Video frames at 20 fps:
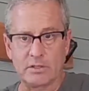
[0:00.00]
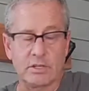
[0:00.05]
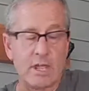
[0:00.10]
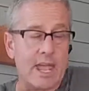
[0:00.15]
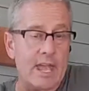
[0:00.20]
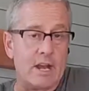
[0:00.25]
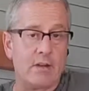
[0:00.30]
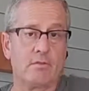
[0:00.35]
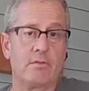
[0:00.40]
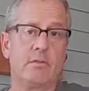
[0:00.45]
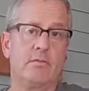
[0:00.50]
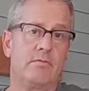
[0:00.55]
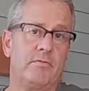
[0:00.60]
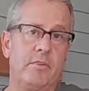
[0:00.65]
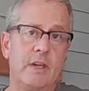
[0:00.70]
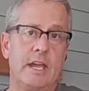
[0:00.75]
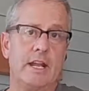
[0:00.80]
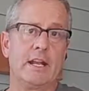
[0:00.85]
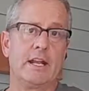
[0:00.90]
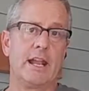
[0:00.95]
it
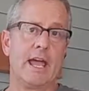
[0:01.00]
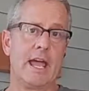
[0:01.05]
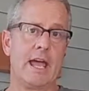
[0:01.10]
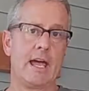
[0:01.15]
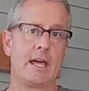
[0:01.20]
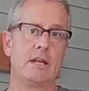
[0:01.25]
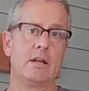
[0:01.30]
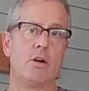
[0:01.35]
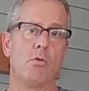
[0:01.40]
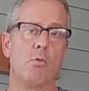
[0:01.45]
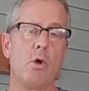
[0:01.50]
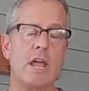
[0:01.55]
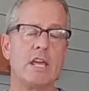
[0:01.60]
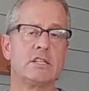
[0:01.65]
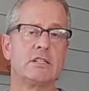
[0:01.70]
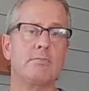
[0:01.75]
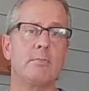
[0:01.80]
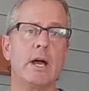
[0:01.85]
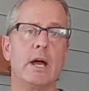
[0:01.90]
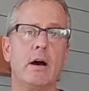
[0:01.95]
fit. It had
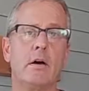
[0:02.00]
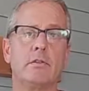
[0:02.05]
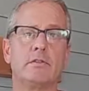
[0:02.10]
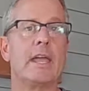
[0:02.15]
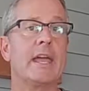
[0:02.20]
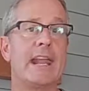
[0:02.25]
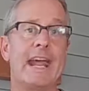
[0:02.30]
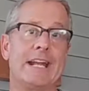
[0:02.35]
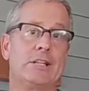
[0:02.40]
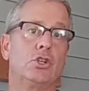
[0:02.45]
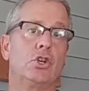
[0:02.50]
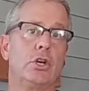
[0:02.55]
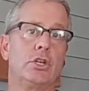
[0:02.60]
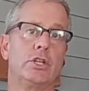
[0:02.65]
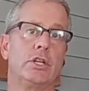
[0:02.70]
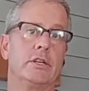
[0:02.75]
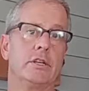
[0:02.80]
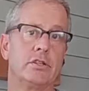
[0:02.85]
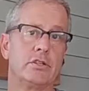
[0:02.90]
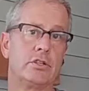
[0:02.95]
waist belts. It had
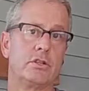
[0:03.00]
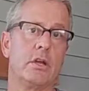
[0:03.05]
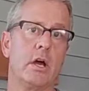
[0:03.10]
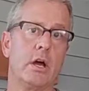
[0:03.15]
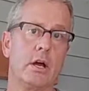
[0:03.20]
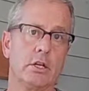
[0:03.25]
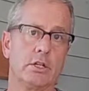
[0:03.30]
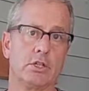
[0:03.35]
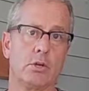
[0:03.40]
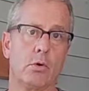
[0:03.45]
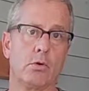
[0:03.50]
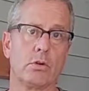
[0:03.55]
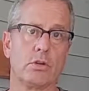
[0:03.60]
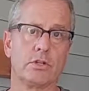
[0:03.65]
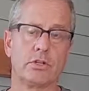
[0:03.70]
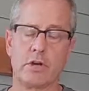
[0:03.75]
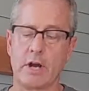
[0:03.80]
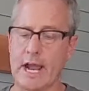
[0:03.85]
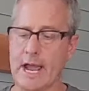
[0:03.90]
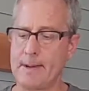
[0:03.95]
cushioned shoulder
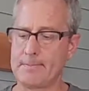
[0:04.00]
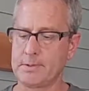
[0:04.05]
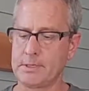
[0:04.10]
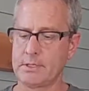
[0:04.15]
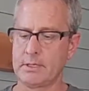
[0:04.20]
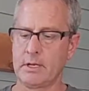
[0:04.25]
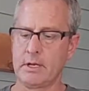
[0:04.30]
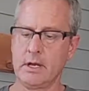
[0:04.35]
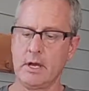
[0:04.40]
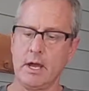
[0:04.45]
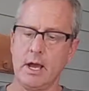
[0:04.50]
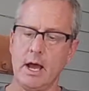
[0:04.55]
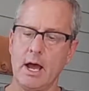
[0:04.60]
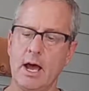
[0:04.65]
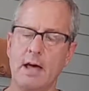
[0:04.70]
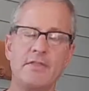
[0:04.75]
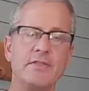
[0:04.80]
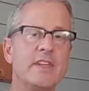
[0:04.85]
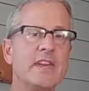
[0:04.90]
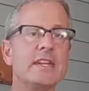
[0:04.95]
straps.
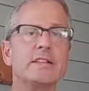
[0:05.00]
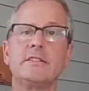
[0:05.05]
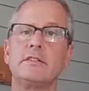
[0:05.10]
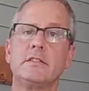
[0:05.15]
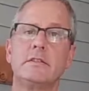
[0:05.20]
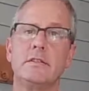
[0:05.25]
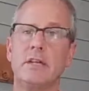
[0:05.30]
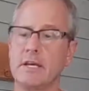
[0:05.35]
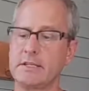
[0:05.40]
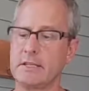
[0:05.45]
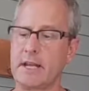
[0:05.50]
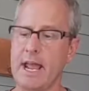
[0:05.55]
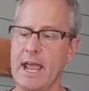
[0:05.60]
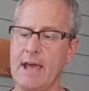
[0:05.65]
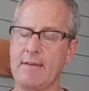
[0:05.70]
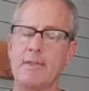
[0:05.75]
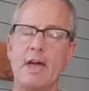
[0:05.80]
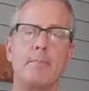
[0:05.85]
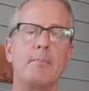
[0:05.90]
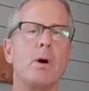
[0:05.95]
This doesn't
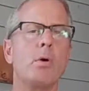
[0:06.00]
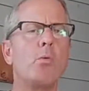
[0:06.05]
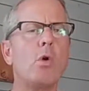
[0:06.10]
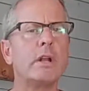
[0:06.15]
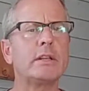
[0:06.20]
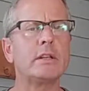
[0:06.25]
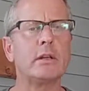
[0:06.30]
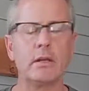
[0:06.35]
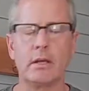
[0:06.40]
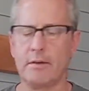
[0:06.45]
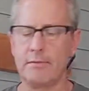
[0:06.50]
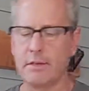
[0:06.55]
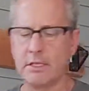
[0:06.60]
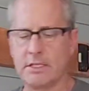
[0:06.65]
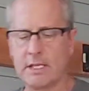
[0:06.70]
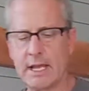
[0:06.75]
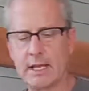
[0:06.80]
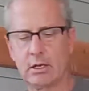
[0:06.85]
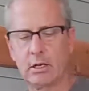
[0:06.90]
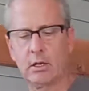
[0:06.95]
have that. But if you
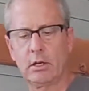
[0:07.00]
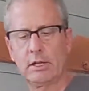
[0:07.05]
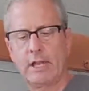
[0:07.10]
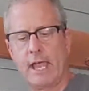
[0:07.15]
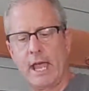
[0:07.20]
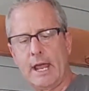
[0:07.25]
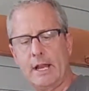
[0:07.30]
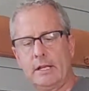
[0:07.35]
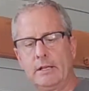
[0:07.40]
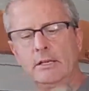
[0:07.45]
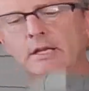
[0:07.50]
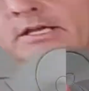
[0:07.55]
take a look at it,